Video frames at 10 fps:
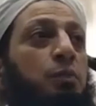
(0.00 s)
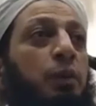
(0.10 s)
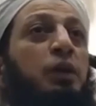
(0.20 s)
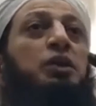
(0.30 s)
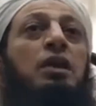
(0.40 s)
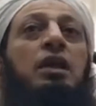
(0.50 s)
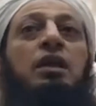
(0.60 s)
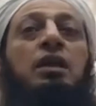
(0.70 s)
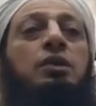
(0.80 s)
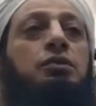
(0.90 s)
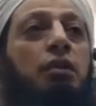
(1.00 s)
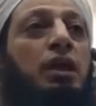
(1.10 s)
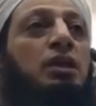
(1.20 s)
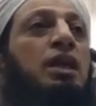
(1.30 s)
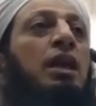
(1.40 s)
especially
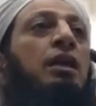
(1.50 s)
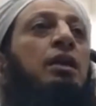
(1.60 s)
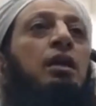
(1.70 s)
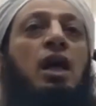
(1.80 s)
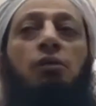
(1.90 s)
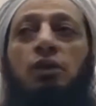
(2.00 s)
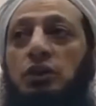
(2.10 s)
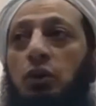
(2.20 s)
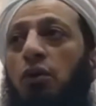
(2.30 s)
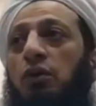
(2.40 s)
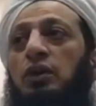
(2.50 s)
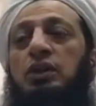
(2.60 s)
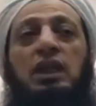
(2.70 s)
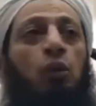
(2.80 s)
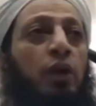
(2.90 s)
raising our
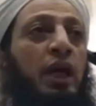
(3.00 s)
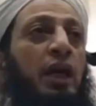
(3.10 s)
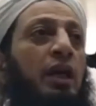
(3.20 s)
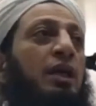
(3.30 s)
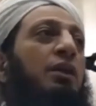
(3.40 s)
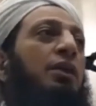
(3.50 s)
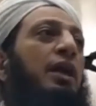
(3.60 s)
daughters in a way